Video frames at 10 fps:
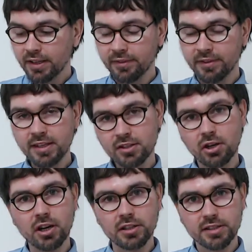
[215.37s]
These
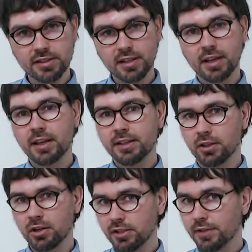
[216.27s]
costs, the
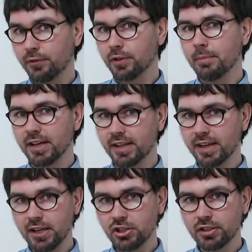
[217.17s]
costs for the
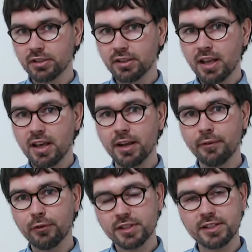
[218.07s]
medication
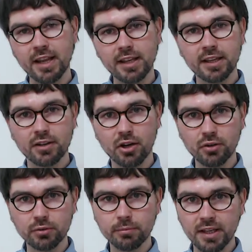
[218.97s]
and for staying at
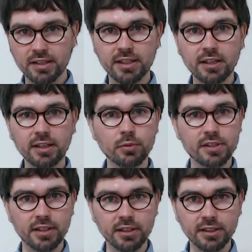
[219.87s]
home and dealing
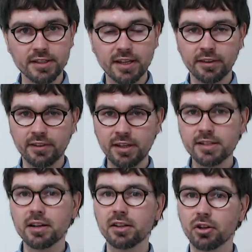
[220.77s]
with the illness,
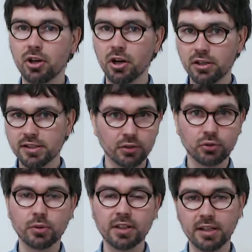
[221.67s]
these are the costs
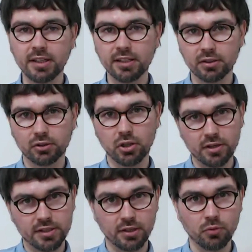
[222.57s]
to clean the
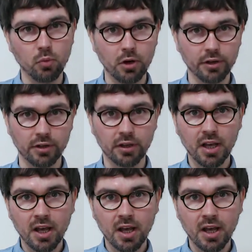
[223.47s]
toxic water.